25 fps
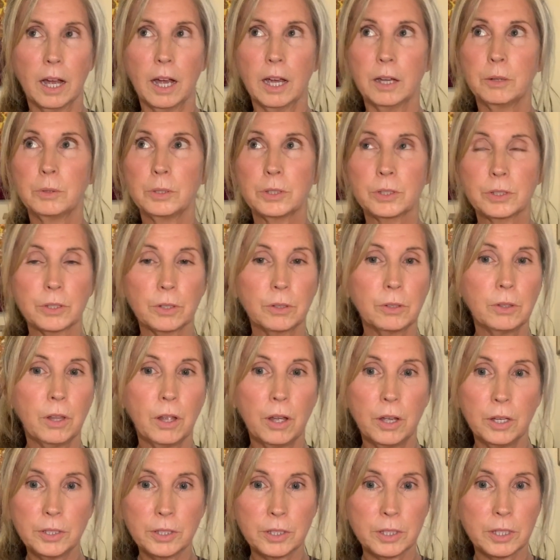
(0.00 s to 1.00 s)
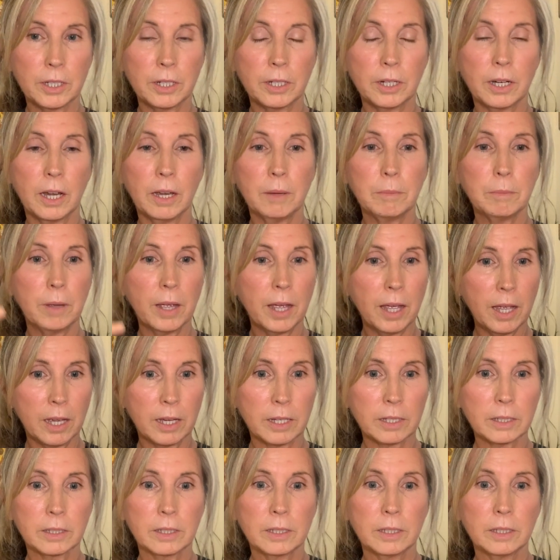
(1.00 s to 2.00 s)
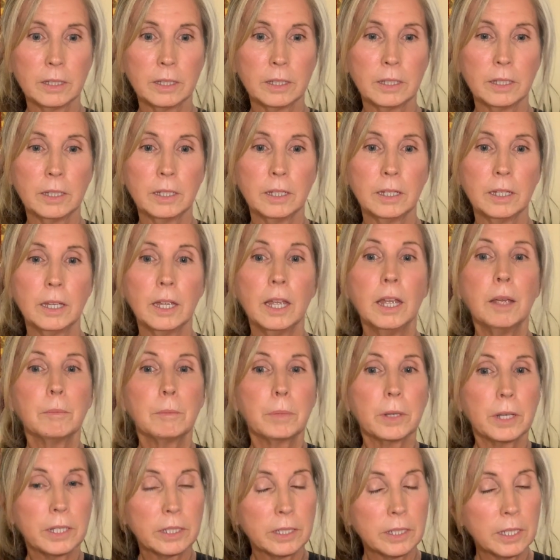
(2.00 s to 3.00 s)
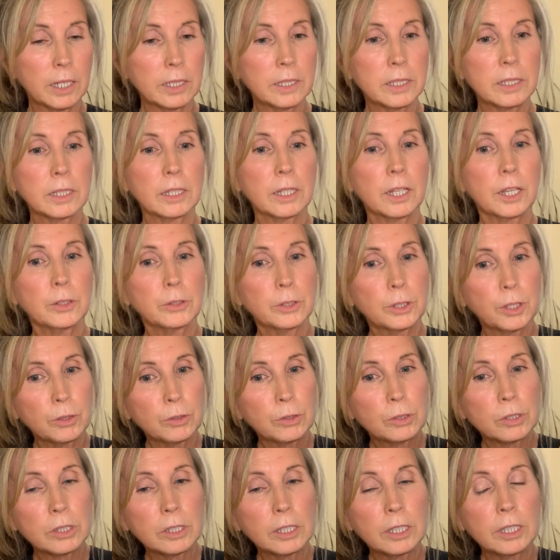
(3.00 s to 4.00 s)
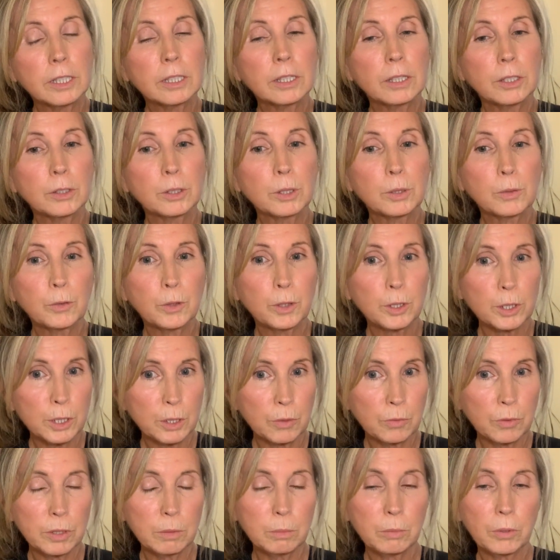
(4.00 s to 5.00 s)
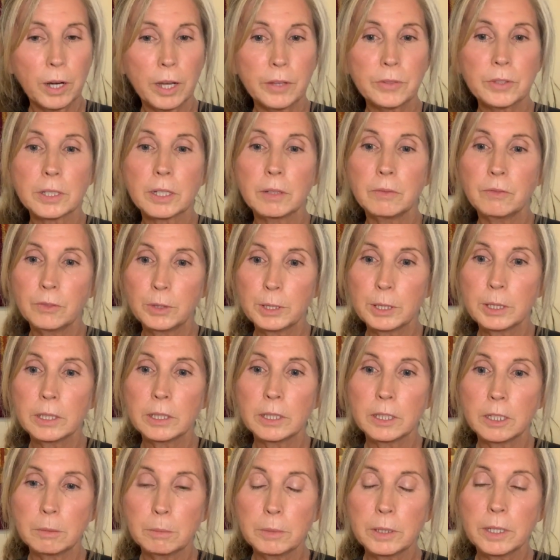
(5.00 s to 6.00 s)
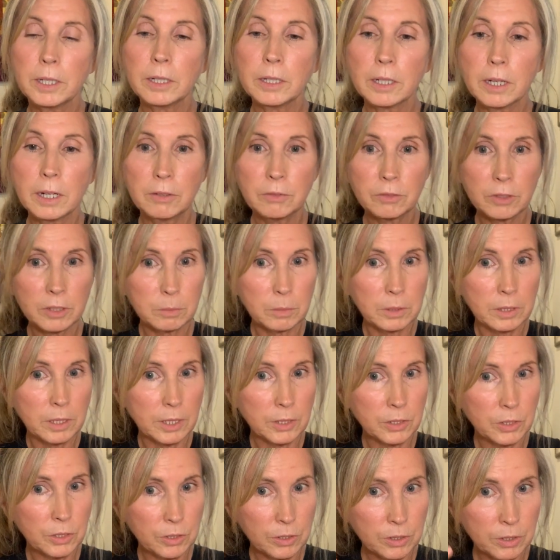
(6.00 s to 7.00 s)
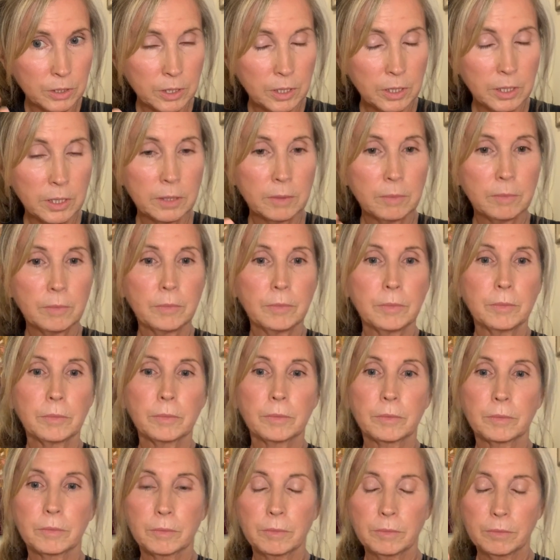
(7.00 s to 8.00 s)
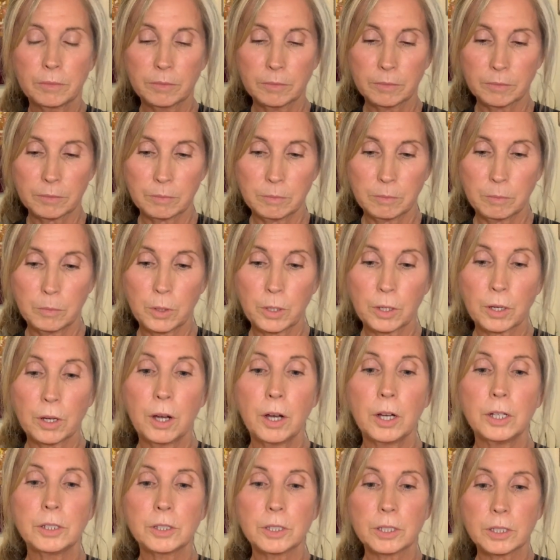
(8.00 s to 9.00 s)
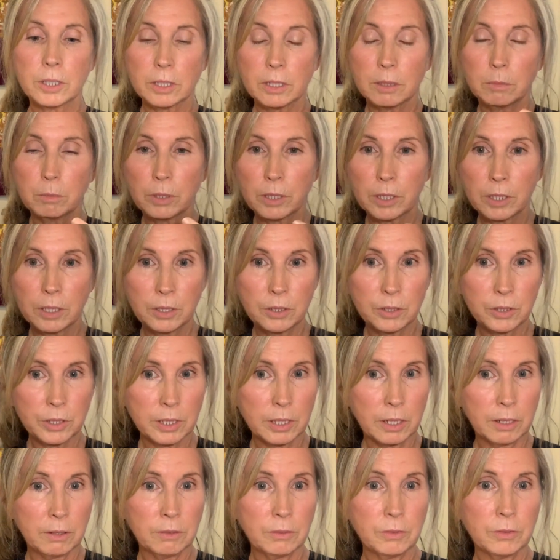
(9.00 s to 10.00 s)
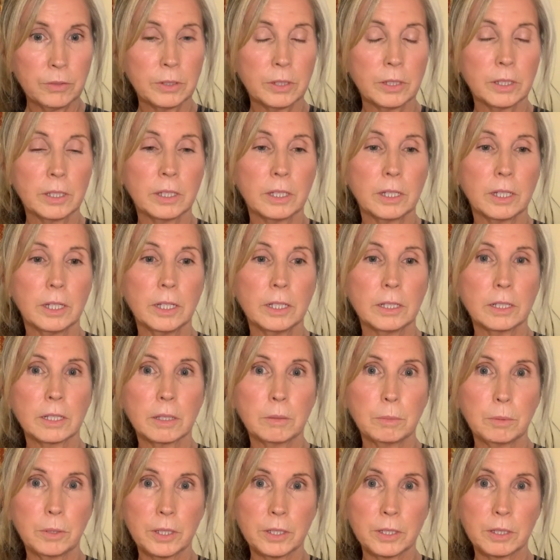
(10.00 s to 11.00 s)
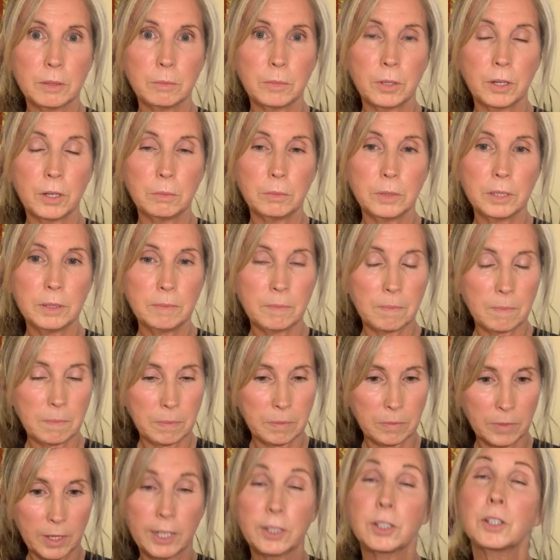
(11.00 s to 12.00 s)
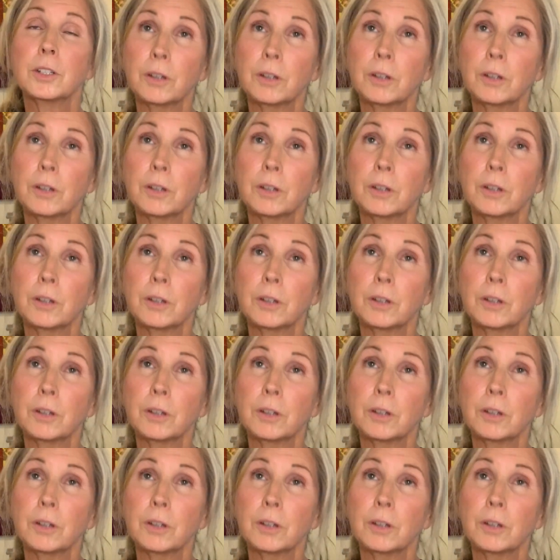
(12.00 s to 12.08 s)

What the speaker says: so lost there. I'm back. But it does, those first few breaths can feel a little bit uncomfortable as you're more consciously bringing yourself into the present moment. Actually,